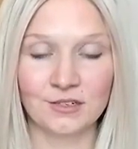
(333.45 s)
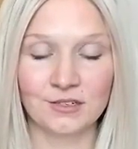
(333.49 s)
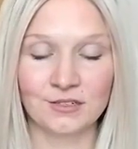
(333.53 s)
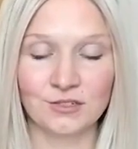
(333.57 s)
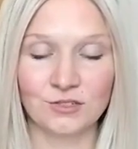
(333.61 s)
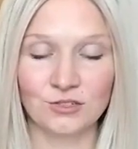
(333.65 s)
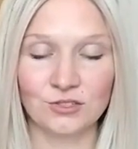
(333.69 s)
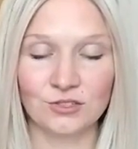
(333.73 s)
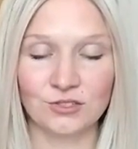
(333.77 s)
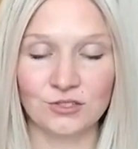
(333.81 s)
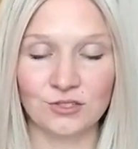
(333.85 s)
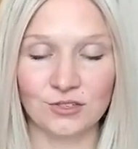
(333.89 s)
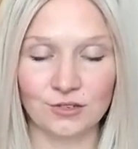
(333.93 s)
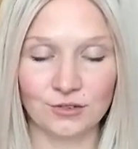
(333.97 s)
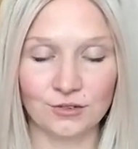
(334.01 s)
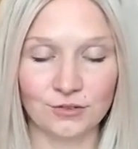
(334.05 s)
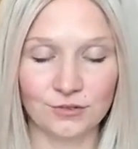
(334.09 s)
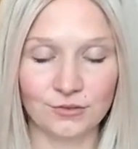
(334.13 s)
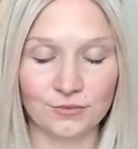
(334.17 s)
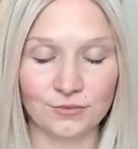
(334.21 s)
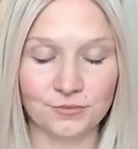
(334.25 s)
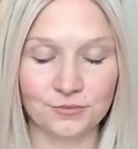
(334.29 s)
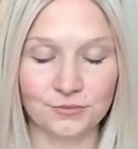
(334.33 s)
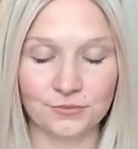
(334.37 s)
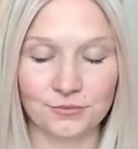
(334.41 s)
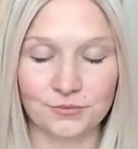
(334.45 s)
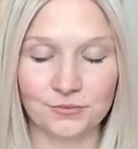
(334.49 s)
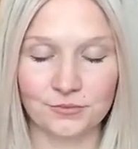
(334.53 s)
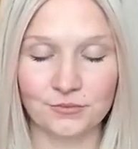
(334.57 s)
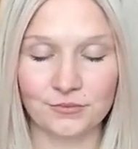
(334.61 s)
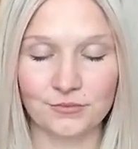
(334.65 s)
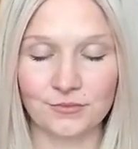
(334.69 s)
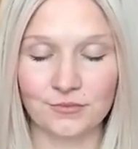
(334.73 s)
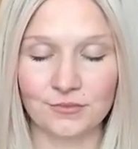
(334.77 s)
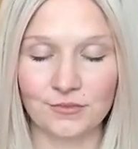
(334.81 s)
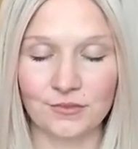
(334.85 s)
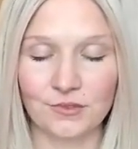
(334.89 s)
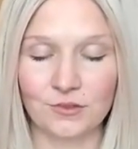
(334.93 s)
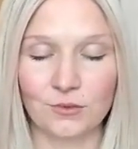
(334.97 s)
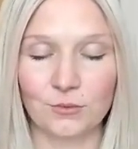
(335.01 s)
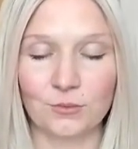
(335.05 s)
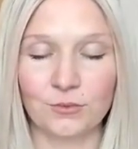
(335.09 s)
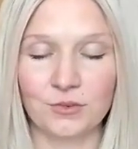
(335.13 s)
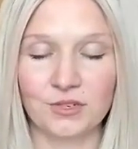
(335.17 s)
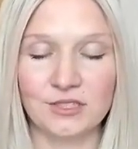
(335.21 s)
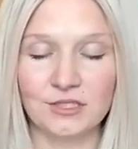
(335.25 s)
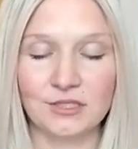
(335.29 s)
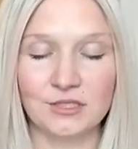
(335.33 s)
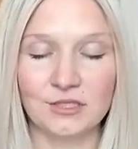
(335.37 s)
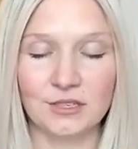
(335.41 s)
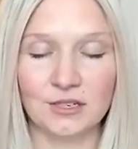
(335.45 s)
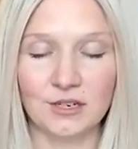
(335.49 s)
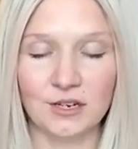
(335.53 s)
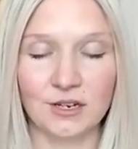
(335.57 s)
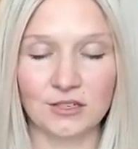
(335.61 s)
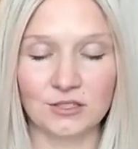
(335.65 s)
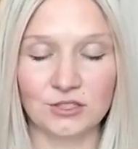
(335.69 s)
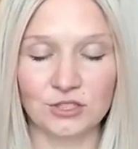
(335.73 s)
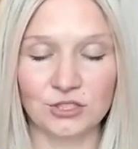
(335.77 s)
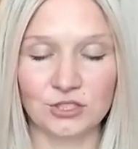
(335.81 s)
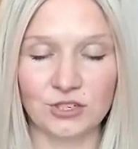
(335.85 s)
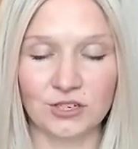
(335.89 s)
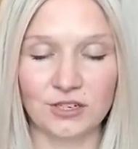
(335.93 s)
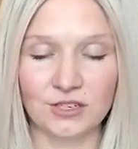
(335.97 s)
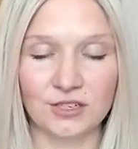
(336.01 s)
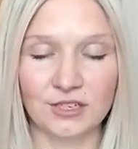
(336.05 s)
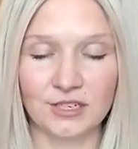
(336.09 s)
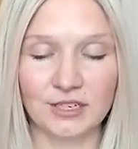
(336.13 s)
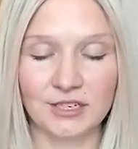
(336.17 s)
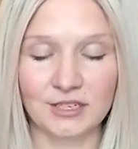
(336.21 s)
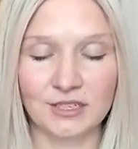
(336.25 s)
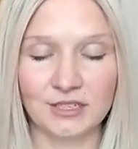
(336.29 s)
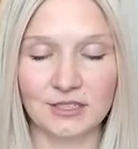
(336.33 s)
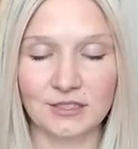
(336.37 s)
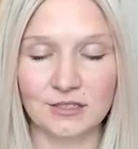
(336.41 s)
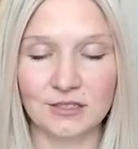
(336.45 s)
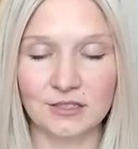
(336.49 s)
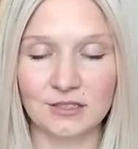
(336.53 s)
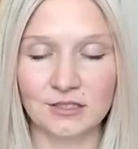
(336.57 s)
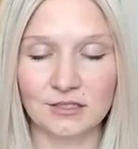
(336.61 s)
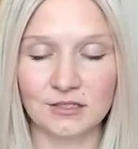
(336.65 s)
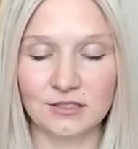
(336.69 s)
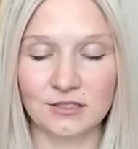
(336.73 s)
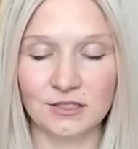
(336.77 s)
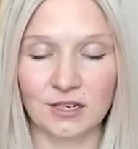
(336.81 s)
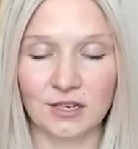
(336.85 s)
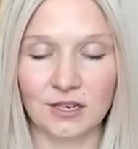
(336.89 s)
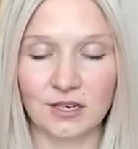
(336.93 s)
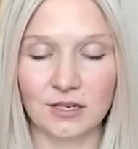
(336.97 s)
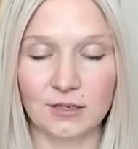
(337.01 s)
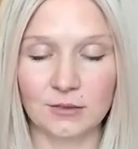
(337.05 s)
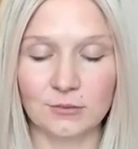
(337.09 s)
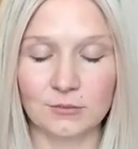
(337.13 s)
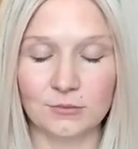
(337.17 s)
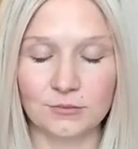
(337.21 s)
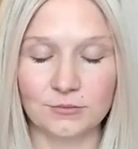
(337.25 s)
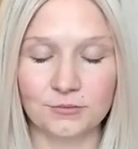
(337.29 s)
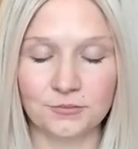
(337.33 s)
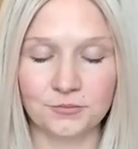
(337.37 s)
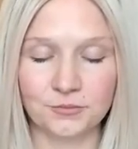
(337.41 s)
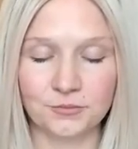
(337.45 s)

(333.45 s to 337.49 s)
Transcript: So we see Australia in this time,